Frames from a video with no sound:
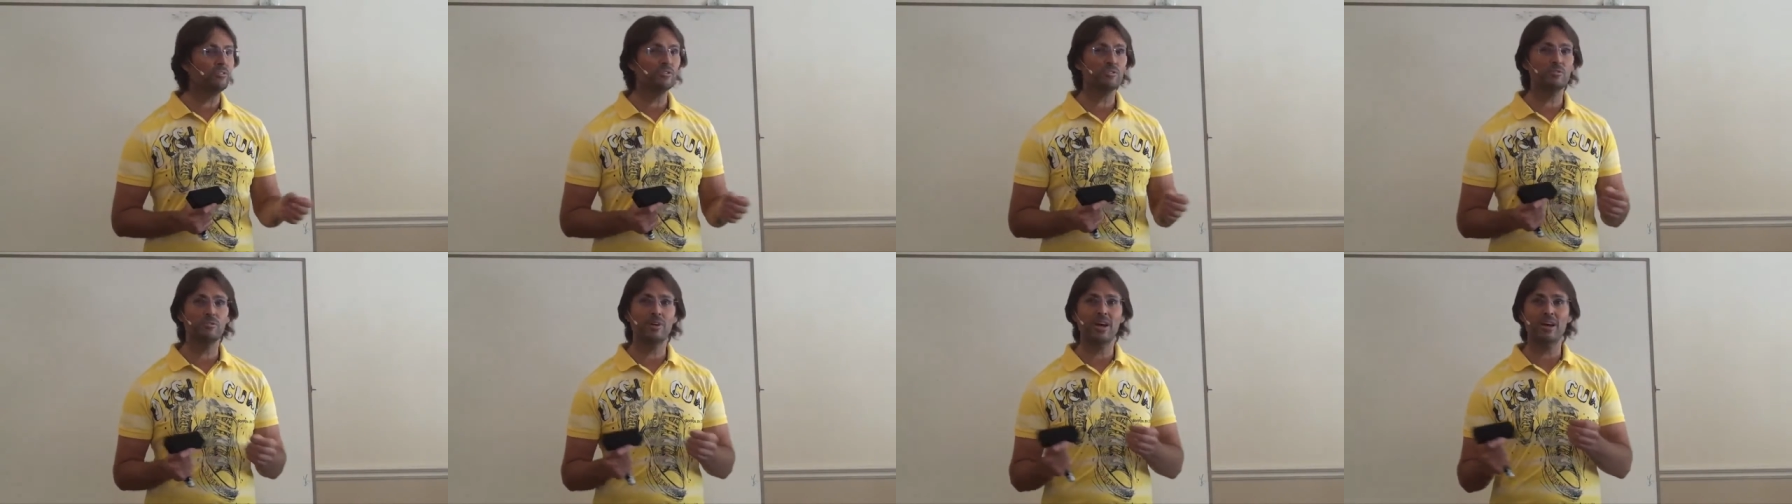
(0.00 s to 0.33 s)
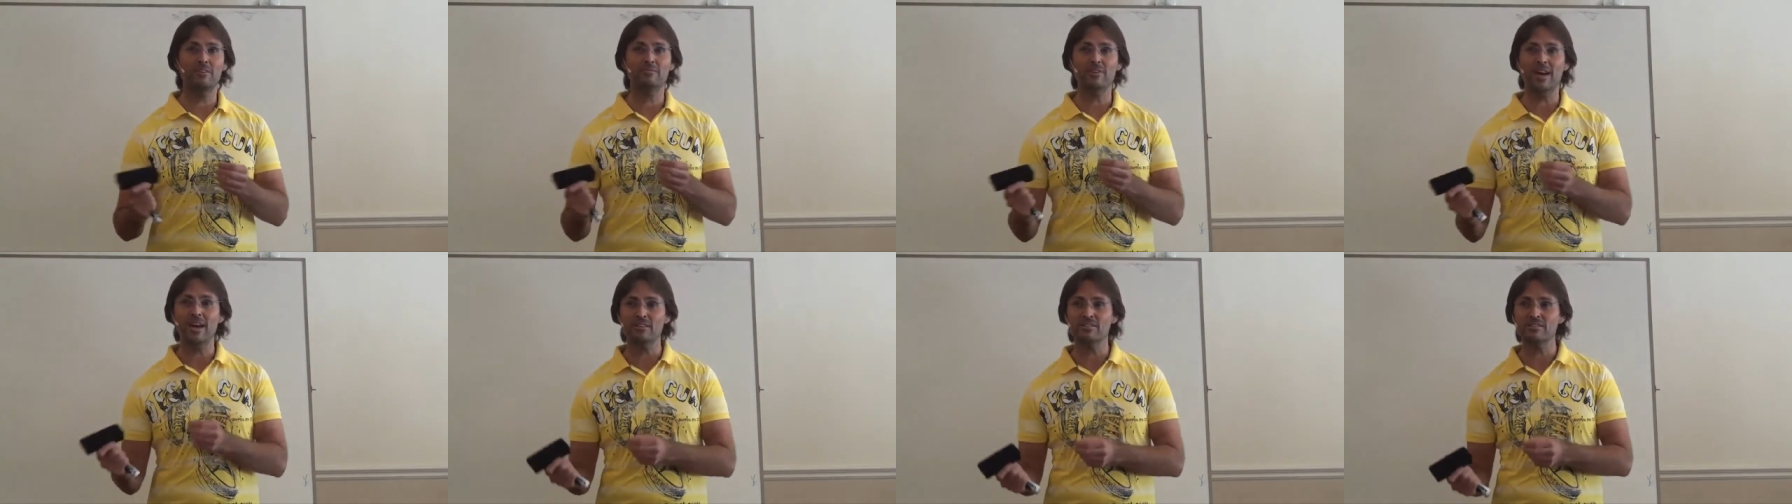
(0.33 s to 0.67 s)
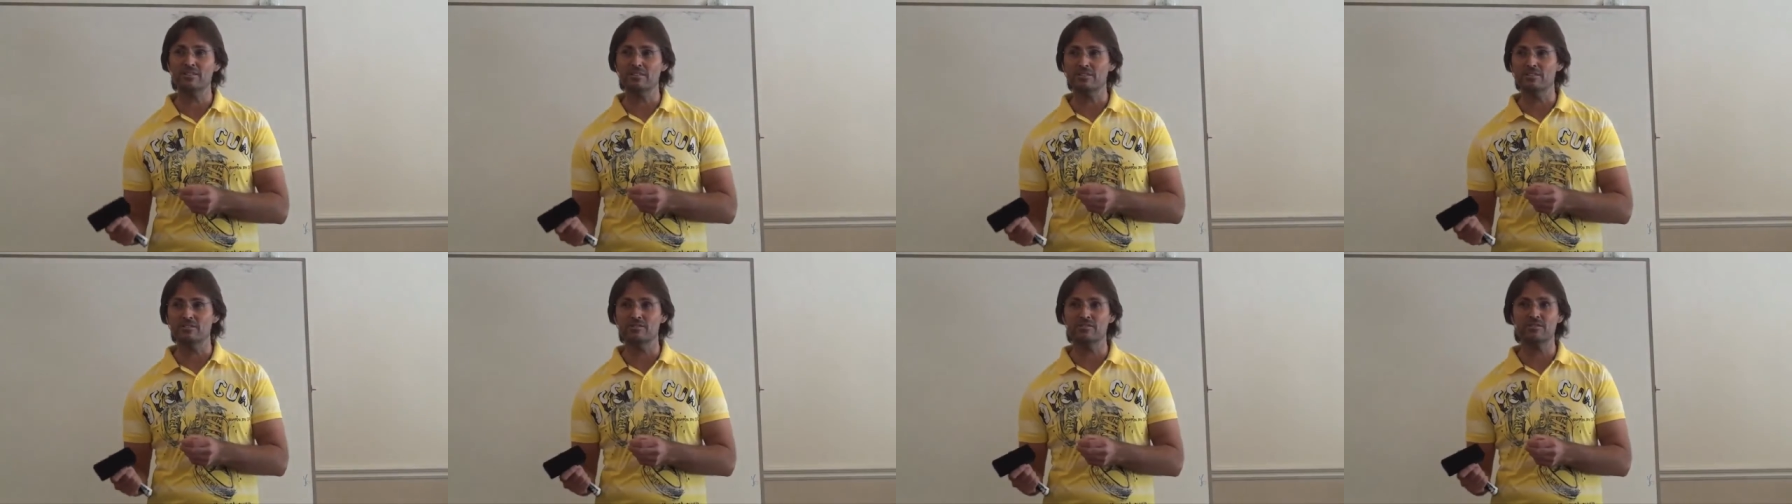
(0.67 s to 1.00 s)
to have
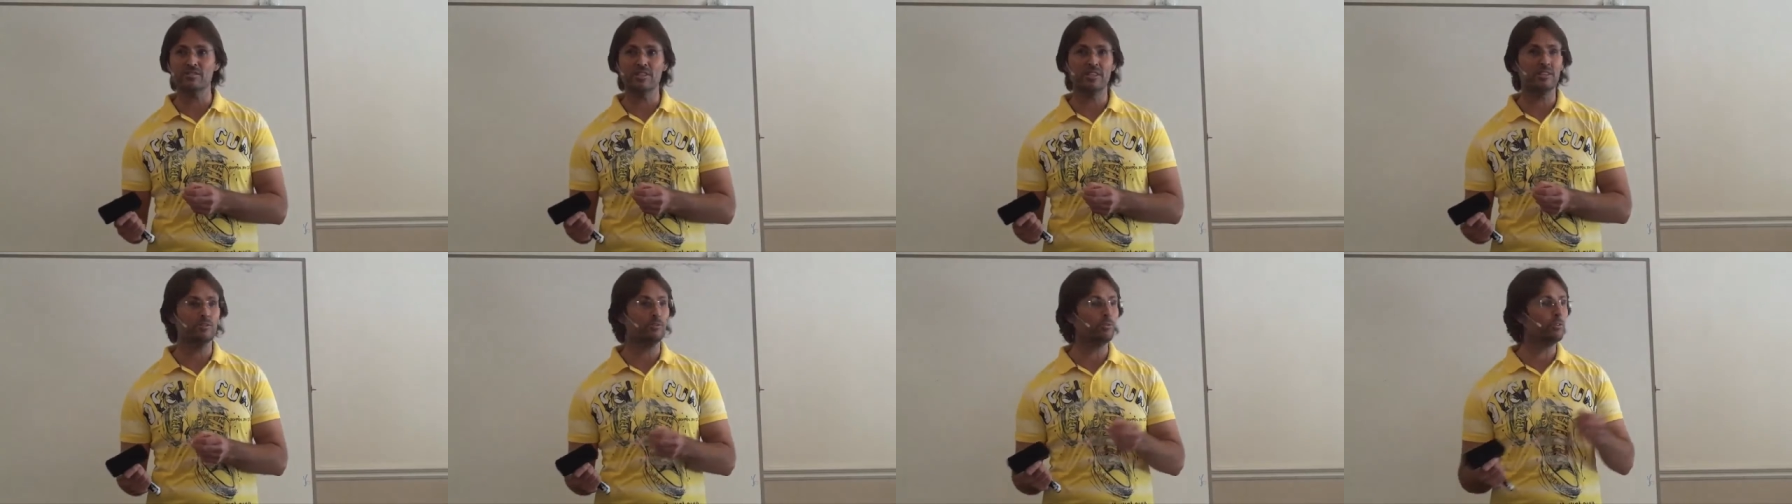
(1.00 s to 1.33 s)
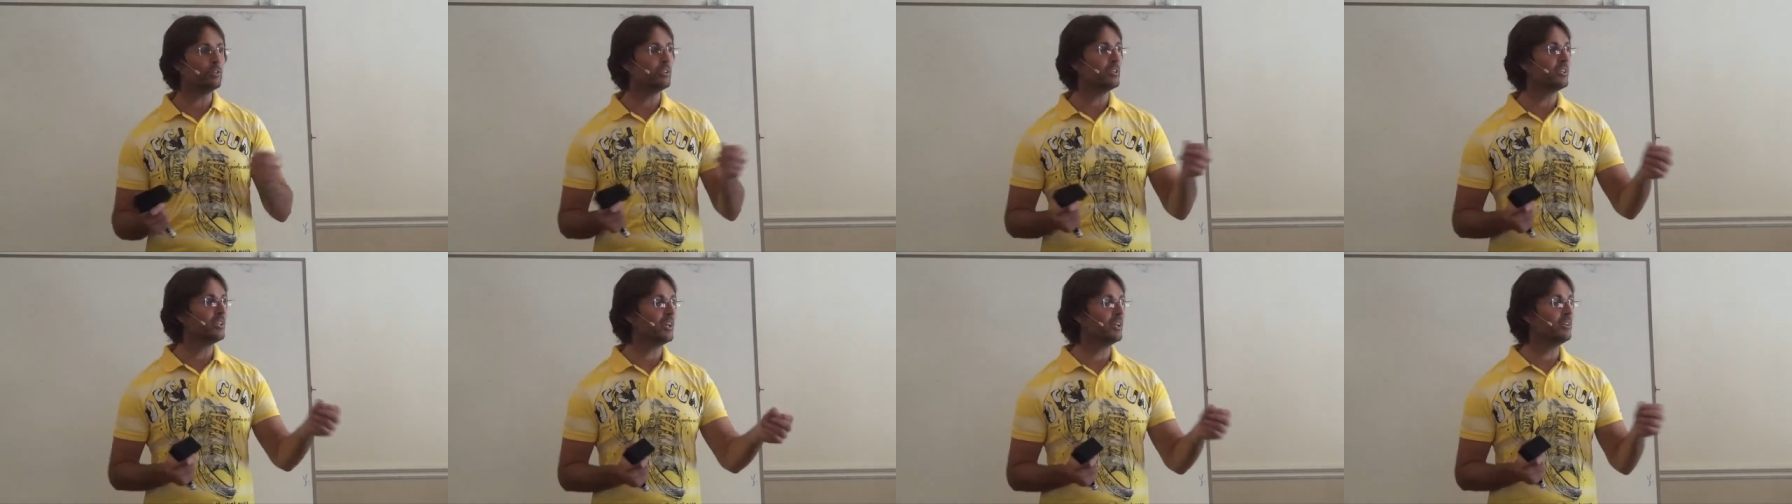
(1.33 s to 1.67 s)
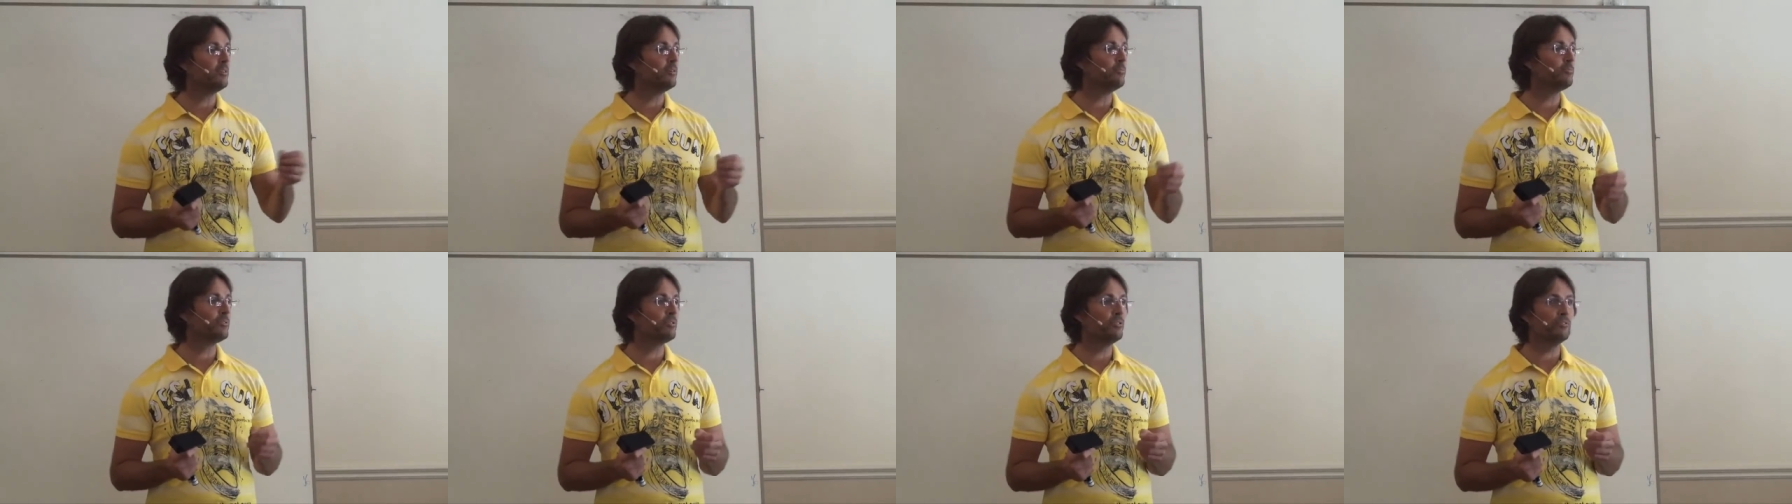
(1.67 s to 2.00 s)
accidents in order to
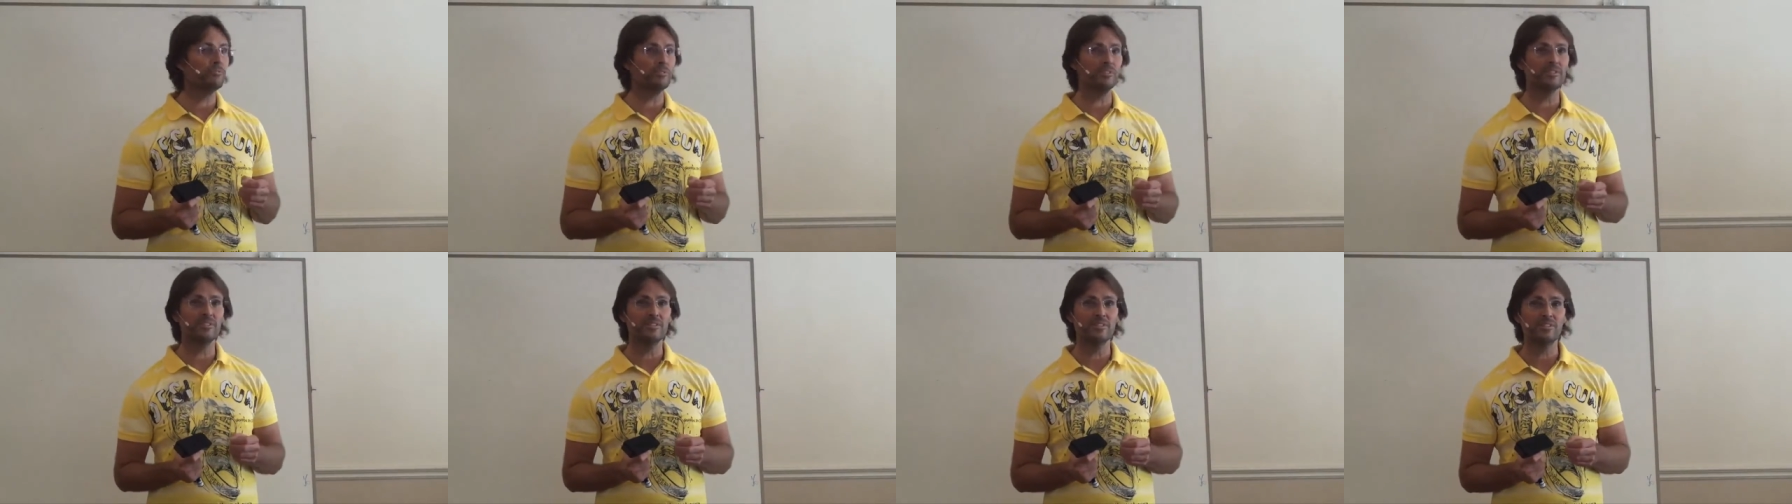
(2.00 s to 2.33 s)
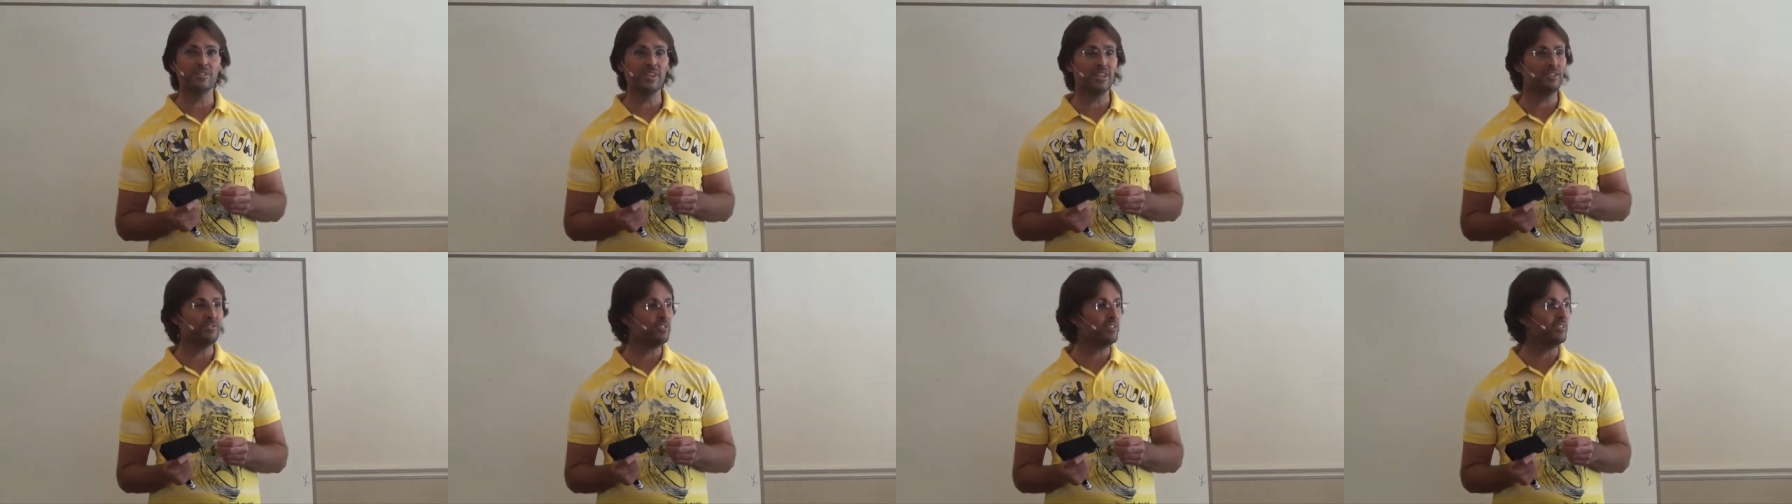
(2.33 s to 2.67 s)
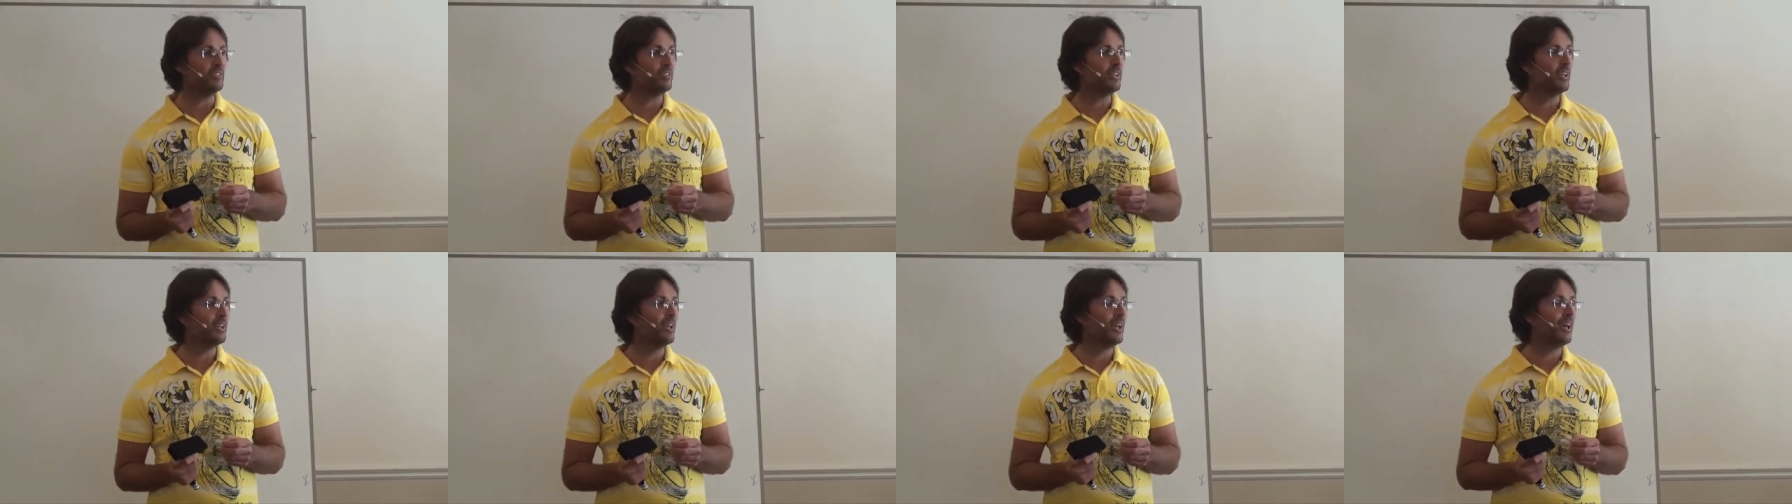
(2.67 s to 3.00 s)
get approval and
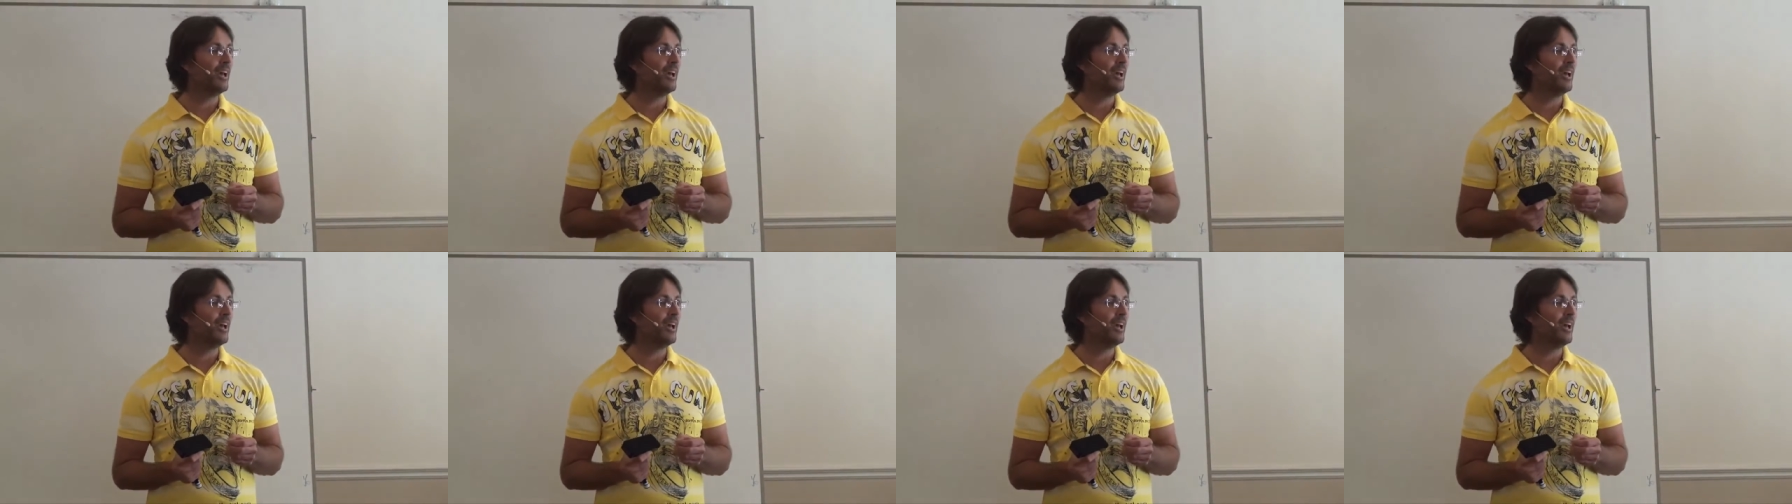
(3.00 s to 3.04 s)
attention